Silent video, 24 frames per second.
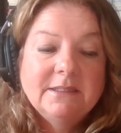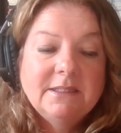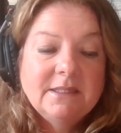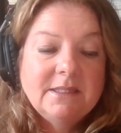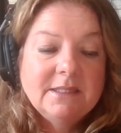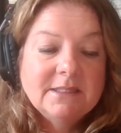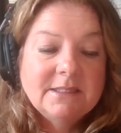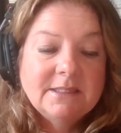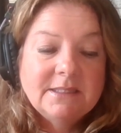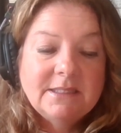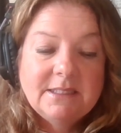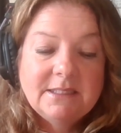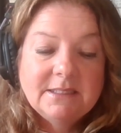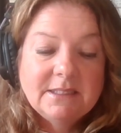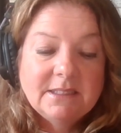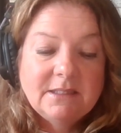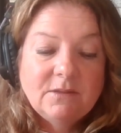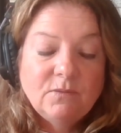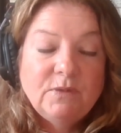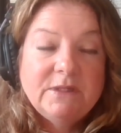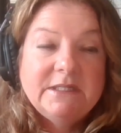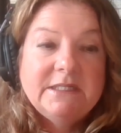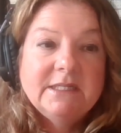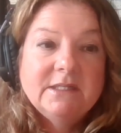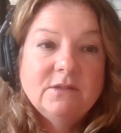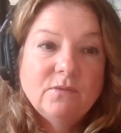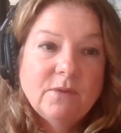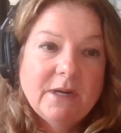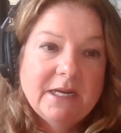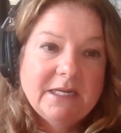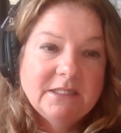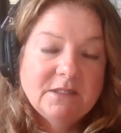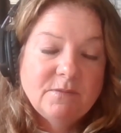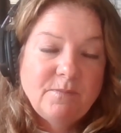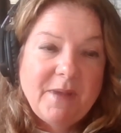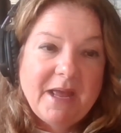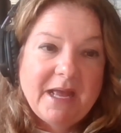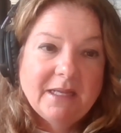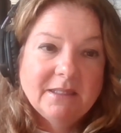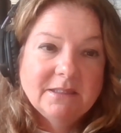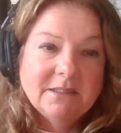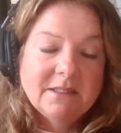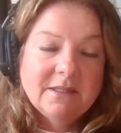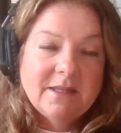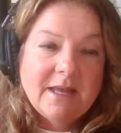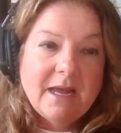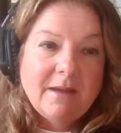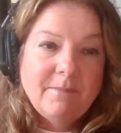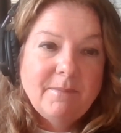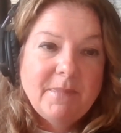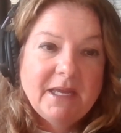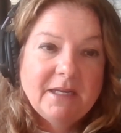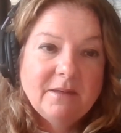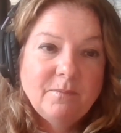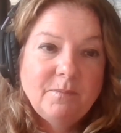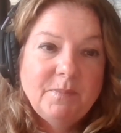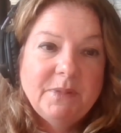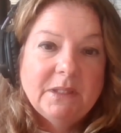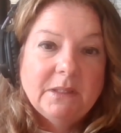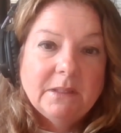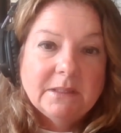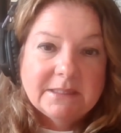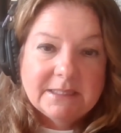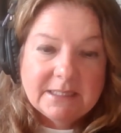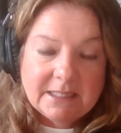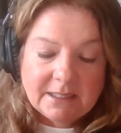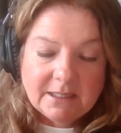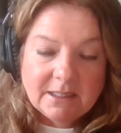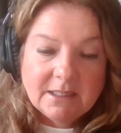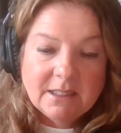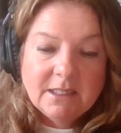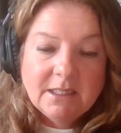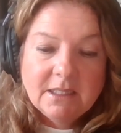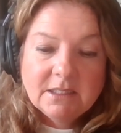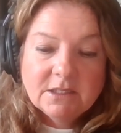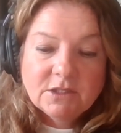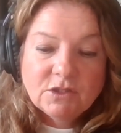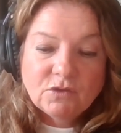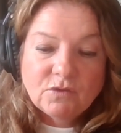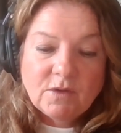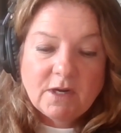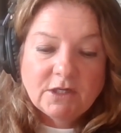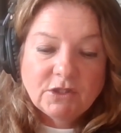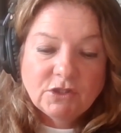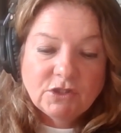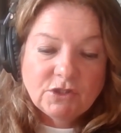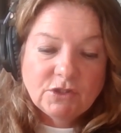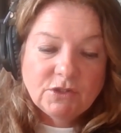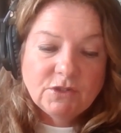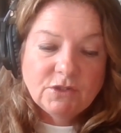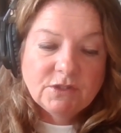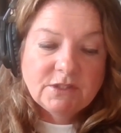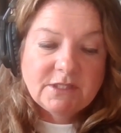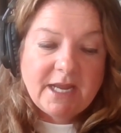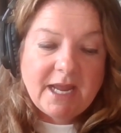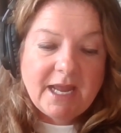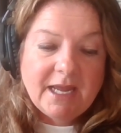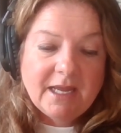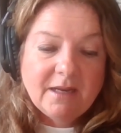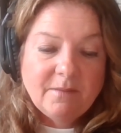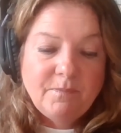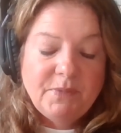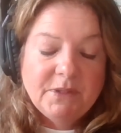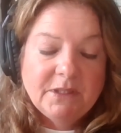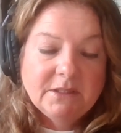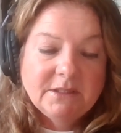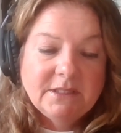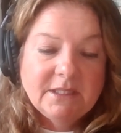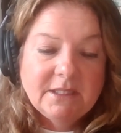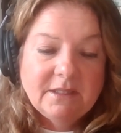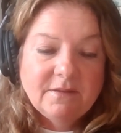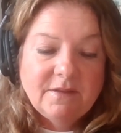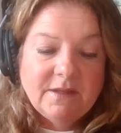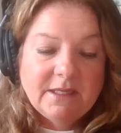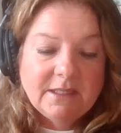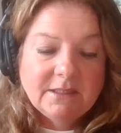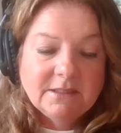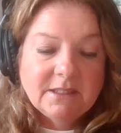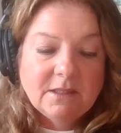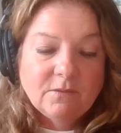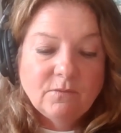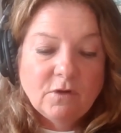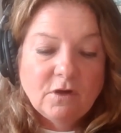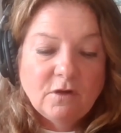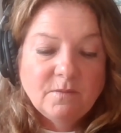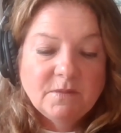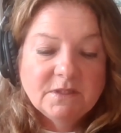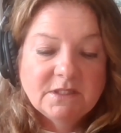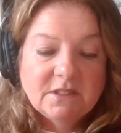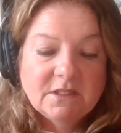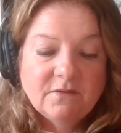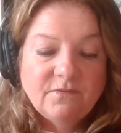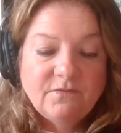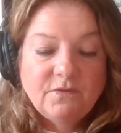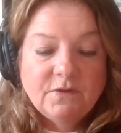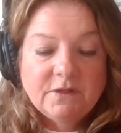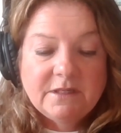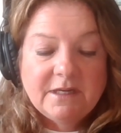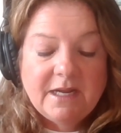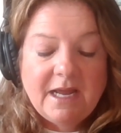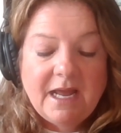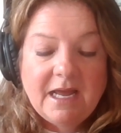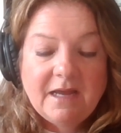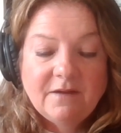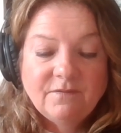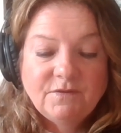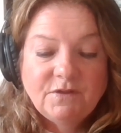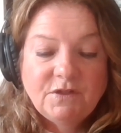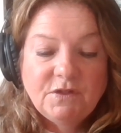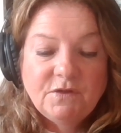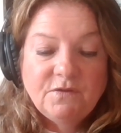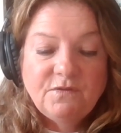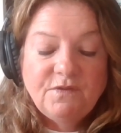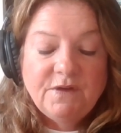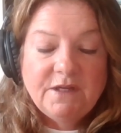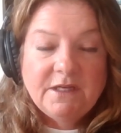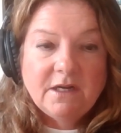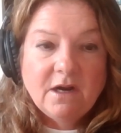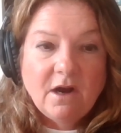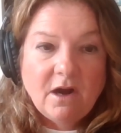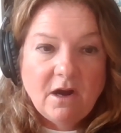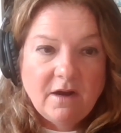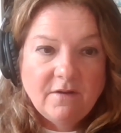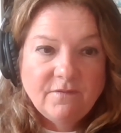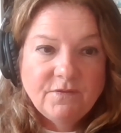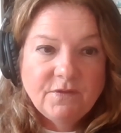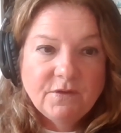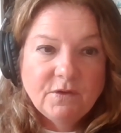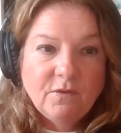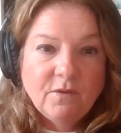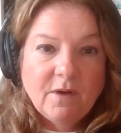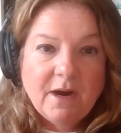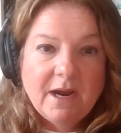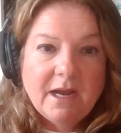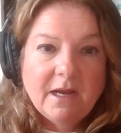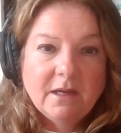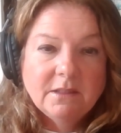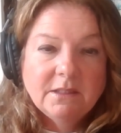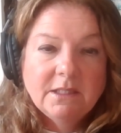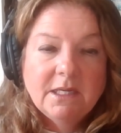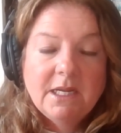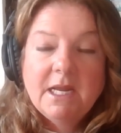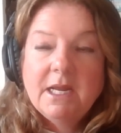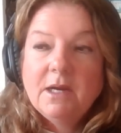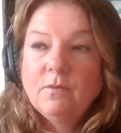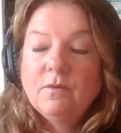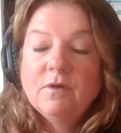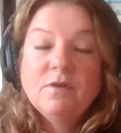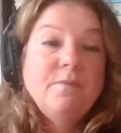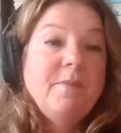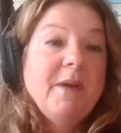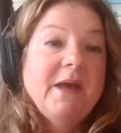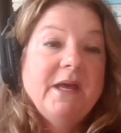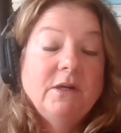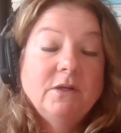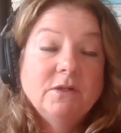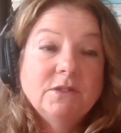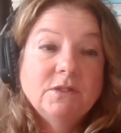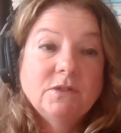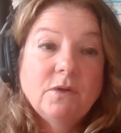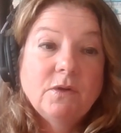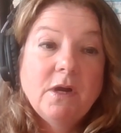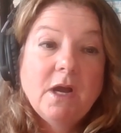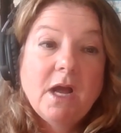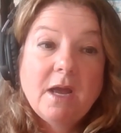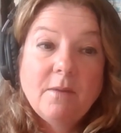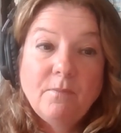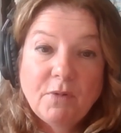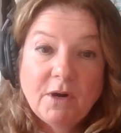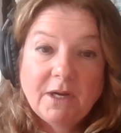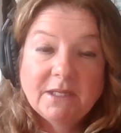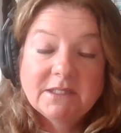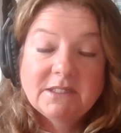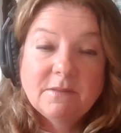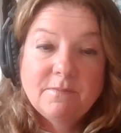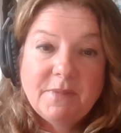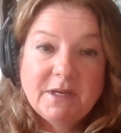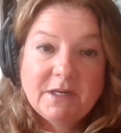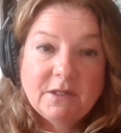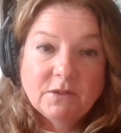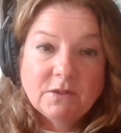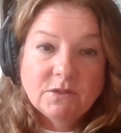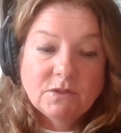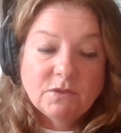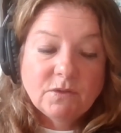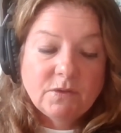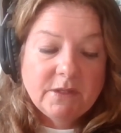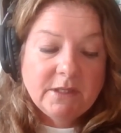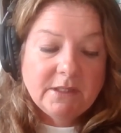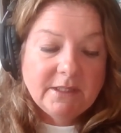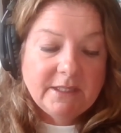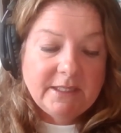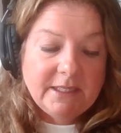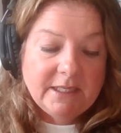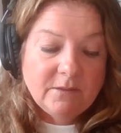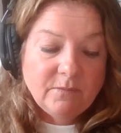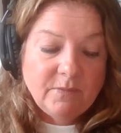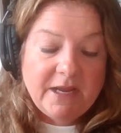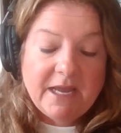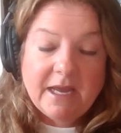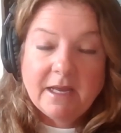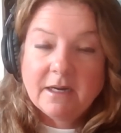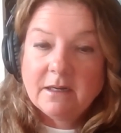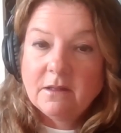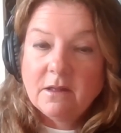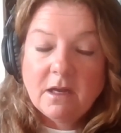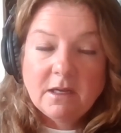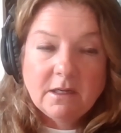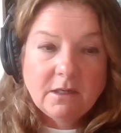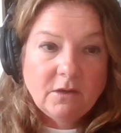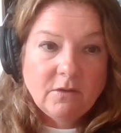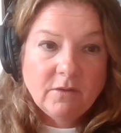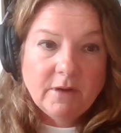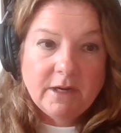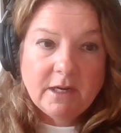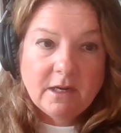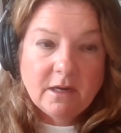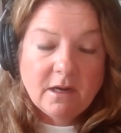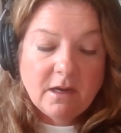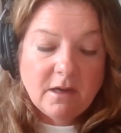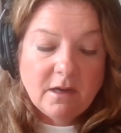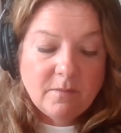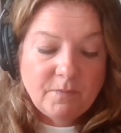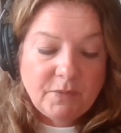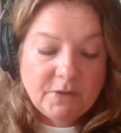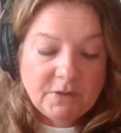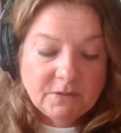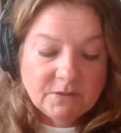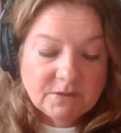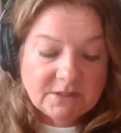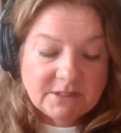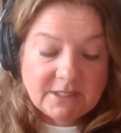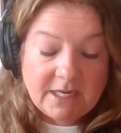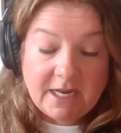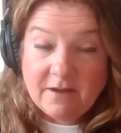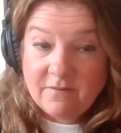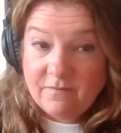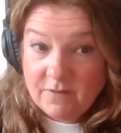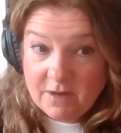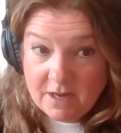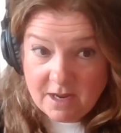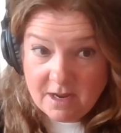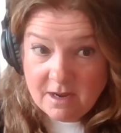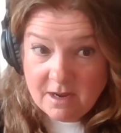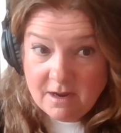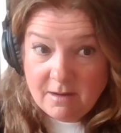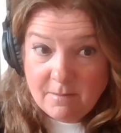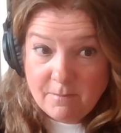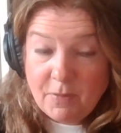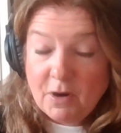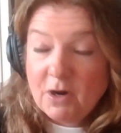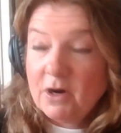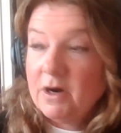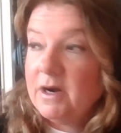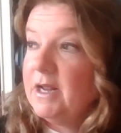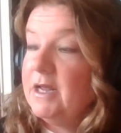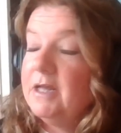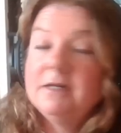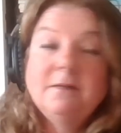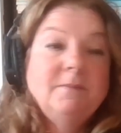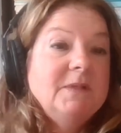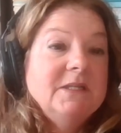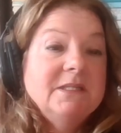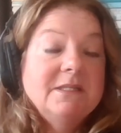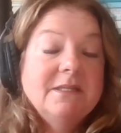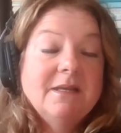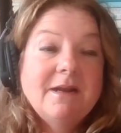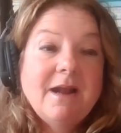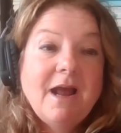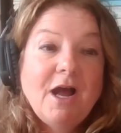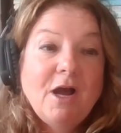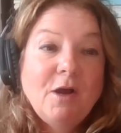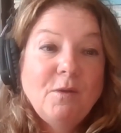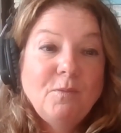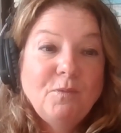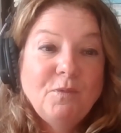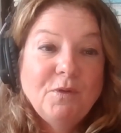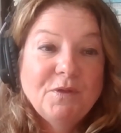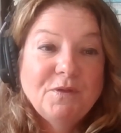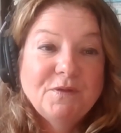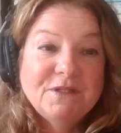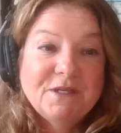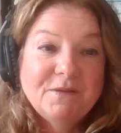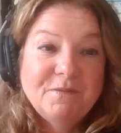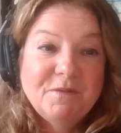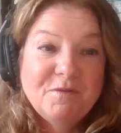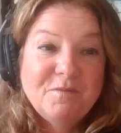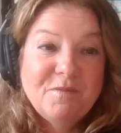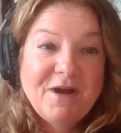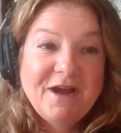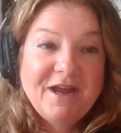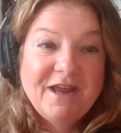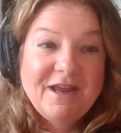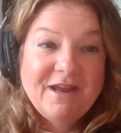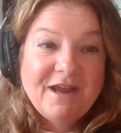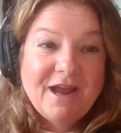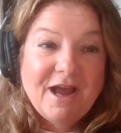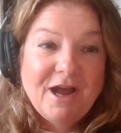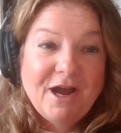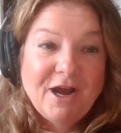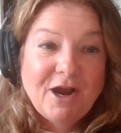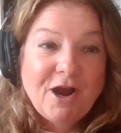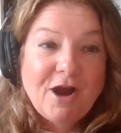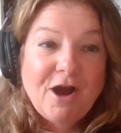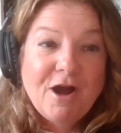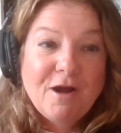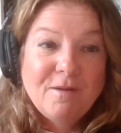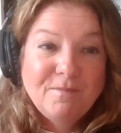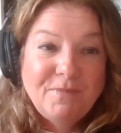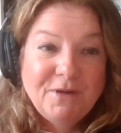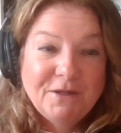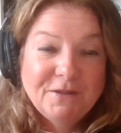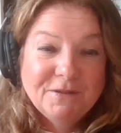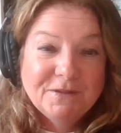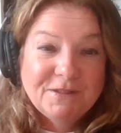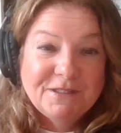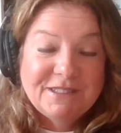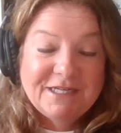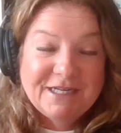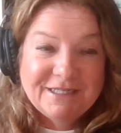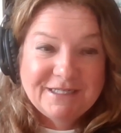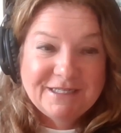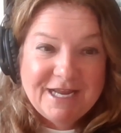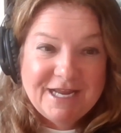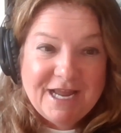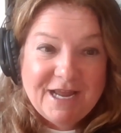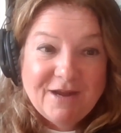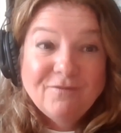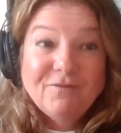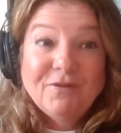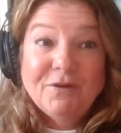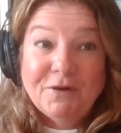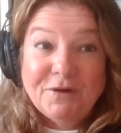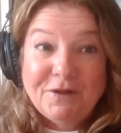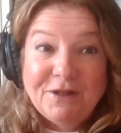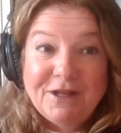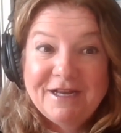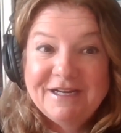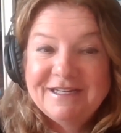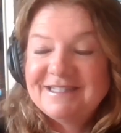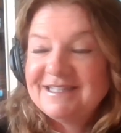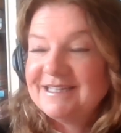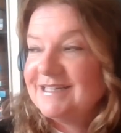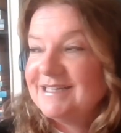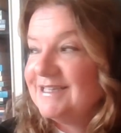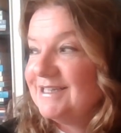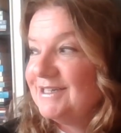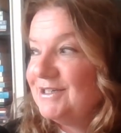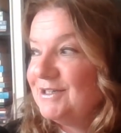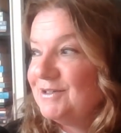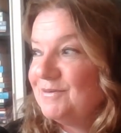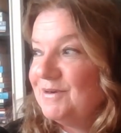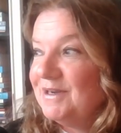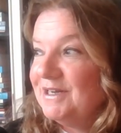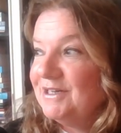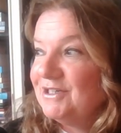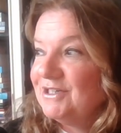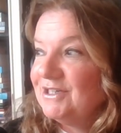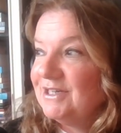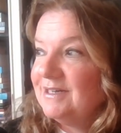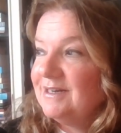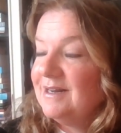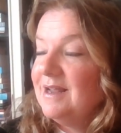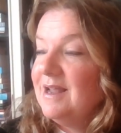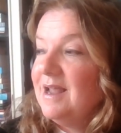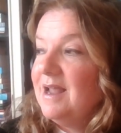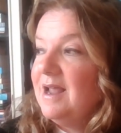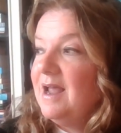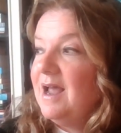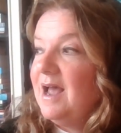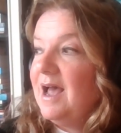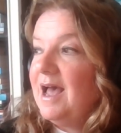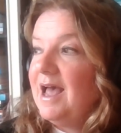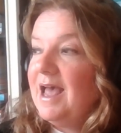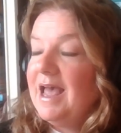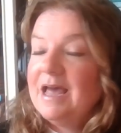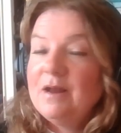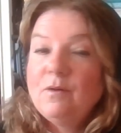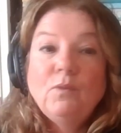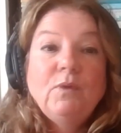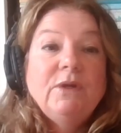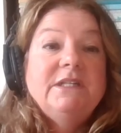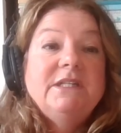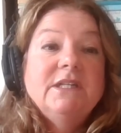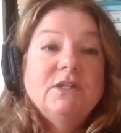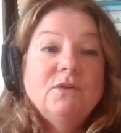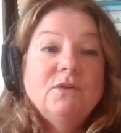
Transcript: this season, we did raised beds. So that meant building structures and building things that were almost 1.5 feet, 2 feet off the ground with better soil. I brought some better soil in. We had a lot of great compost. I have barn animals that help with some of my compost and fertilizing situation. And we did